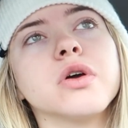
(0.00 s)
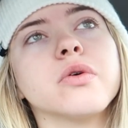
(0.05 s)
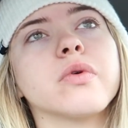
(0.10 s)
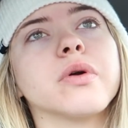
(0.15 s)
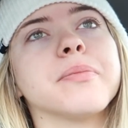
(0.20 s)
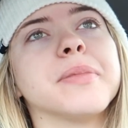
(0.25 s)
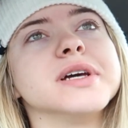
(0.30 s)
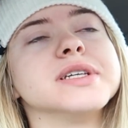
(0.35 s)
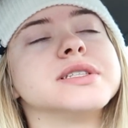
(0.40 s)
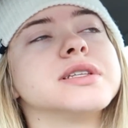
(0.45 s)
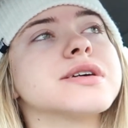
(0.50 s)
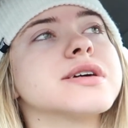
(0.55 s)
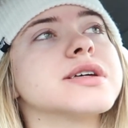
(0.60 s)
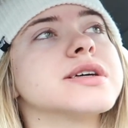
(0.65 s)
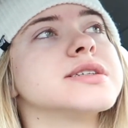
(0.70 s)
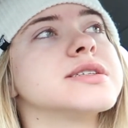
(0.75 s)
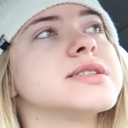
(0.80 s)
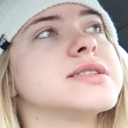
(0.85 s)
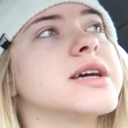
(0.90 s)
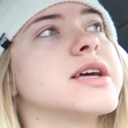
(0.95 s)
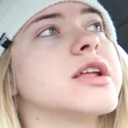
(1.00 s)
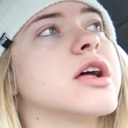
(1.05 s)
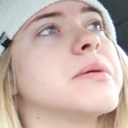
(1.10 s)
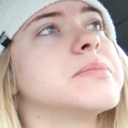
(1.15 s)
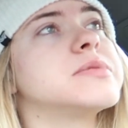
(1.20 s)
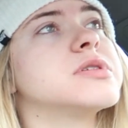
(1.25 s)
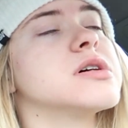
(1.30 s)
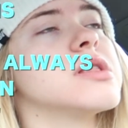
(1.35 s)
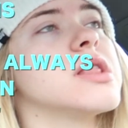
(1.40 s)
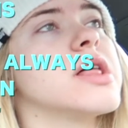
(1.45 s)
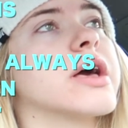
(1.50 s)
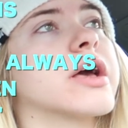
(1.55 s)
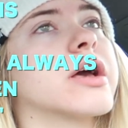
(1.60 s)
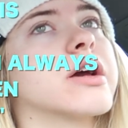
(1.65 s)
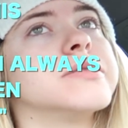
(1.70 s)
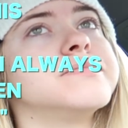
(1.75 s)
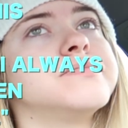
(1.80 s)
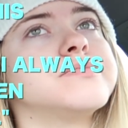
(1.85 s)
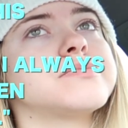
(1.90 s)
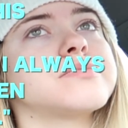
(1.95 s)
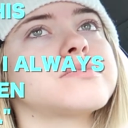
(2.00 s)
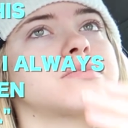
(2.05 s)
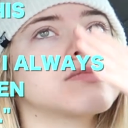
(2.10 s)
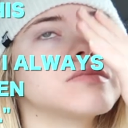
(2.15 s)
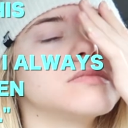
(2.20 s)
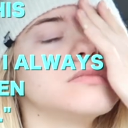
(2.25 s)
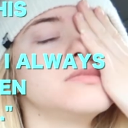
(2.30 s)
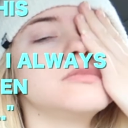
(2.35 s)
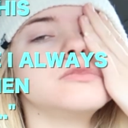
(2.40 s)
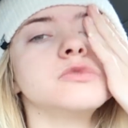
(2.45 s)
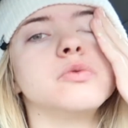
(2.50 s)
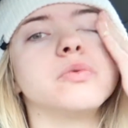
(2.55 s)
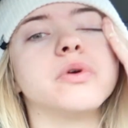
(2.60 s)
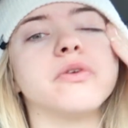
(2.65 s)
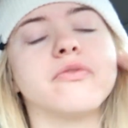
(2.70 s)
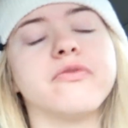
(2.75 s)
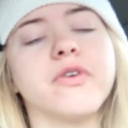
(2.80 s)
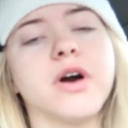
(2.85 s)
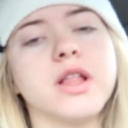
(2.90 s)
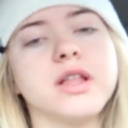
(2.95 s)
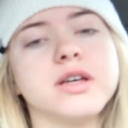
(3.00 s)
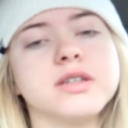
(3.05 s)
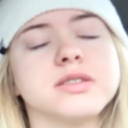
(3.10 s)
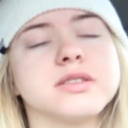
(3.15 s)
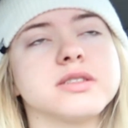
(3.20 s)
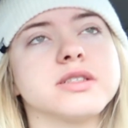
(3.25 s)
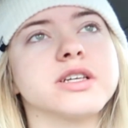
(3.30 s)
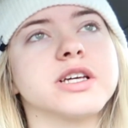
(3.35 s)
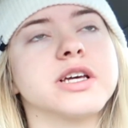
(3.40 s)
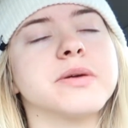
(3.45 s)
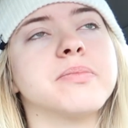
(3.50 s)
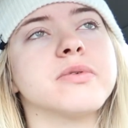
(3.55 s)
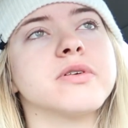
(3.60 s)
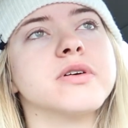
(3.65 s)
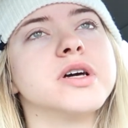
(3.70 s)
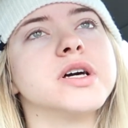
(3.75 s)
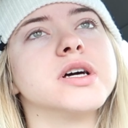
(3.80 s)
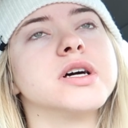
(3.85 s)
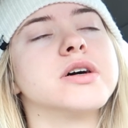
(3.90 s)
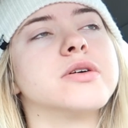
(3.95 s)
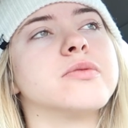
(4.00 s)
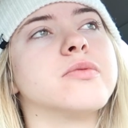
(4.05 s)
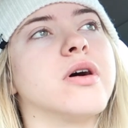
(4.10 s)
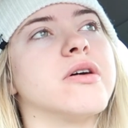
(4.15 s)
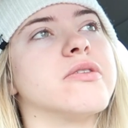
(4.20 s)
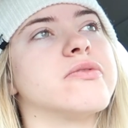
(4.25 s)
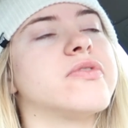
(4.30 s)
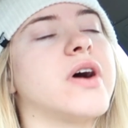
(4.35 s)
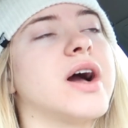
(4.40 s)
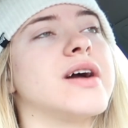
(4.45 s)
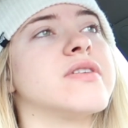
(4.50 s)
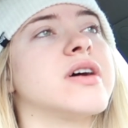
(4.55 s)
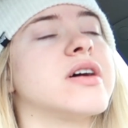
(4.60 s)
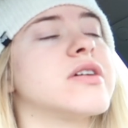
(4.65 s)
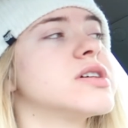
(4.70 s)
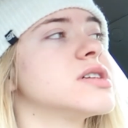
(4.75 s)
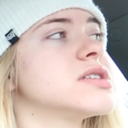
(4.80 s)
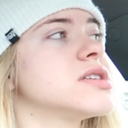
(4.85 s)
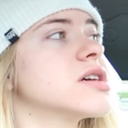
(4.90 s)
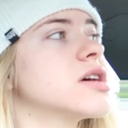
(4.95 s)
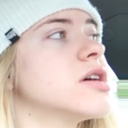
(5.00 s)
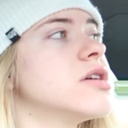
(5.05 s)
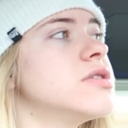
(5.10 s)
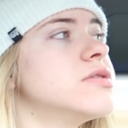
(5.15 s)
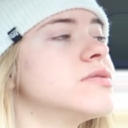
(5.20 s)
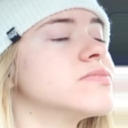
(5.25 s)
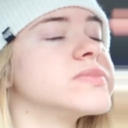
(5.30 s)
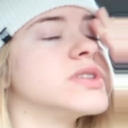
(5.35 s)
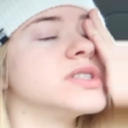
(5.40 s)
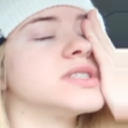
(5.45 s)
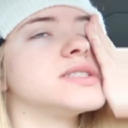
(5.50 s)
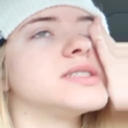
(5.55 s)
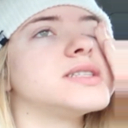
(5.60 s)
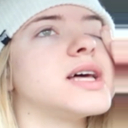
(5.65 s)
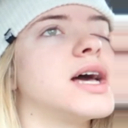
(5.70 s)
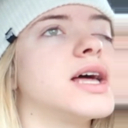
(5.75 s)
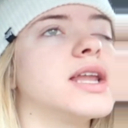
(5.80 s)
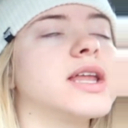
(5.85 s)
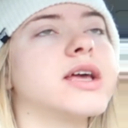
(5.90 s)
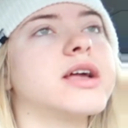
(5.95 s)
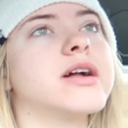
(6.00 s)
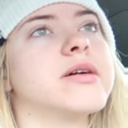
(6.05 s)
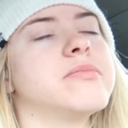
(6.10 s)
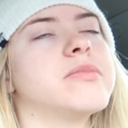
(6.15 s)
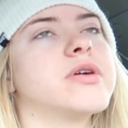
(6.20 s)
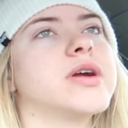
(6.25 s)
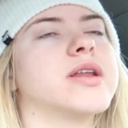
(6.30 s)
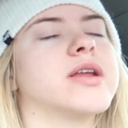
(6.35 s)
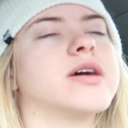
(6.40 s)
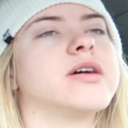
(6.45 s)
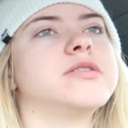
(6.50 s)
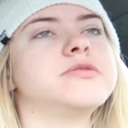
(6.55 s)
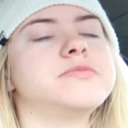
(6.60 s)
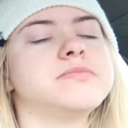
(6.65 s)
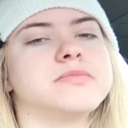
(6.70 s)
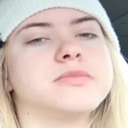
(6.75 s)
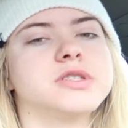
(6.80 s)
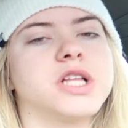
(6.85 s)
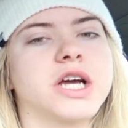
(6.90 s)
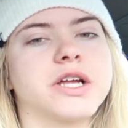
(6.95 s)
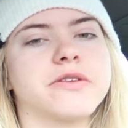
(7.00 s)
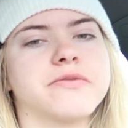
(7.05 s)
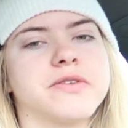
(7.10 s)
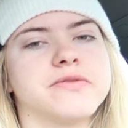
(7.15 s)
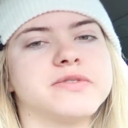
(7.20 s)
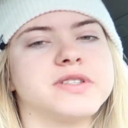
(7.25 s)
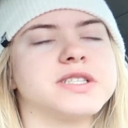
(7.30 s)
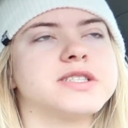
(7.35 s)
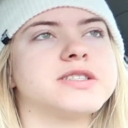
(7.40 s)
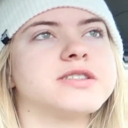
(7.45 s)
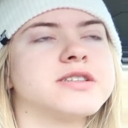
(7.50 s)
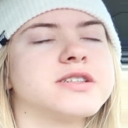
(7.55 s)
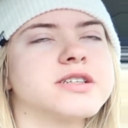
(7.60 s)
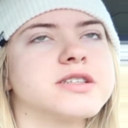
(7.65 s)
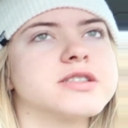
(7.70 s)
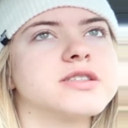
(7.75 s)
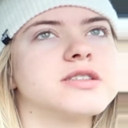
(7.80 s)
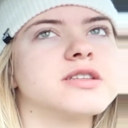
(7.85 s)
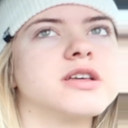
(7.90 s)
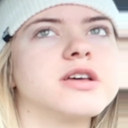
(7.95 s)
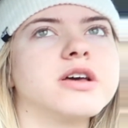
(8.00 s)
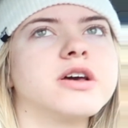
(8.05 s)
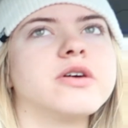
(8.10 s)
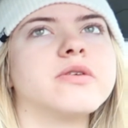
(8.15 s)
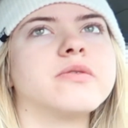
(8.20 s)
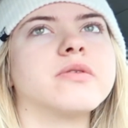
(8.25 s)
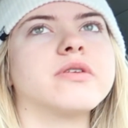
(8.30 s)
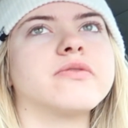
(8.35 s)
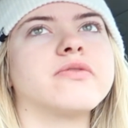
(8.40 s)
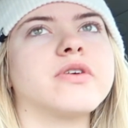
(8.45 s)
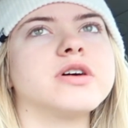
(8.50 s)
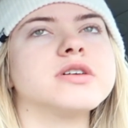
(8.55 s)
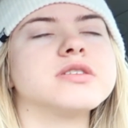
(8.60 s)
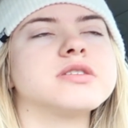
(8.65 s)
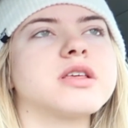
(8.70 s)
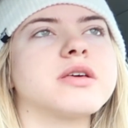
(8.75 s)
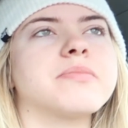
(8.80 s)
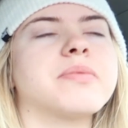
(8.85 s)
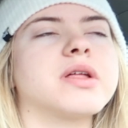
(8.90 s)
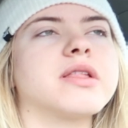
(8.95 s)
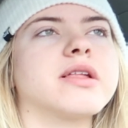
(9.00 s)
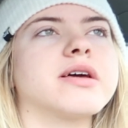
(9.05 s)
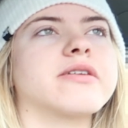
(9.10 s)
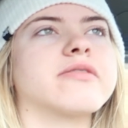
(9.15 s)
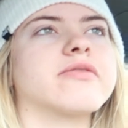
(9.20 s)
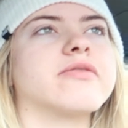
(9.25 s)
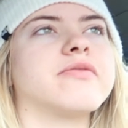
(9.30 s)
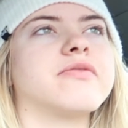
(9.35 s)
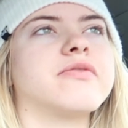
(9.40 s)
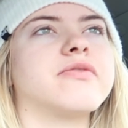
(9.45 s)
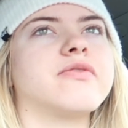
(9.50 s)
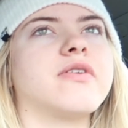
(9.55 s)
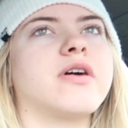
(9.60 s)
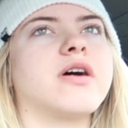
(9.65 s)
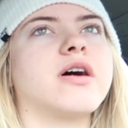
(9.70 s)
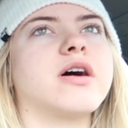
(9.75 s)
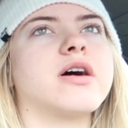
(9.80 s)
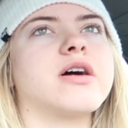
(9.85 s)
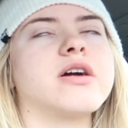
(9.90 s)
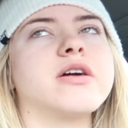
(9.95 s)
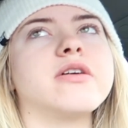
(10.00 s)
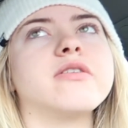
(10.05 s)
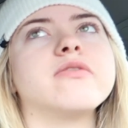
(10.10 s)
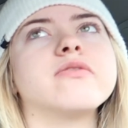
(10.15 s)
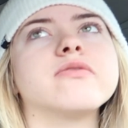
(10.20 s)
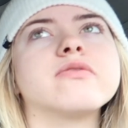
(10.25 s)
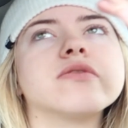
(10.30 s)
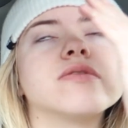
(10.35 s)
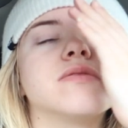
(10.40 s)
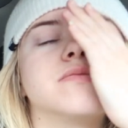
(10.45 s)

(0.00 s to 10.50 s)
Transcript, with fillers: We basically stayed up till like, we fell asleep, what, five hours ago? It's ten a m right now, nine fifty-six. We fell asleep at like five.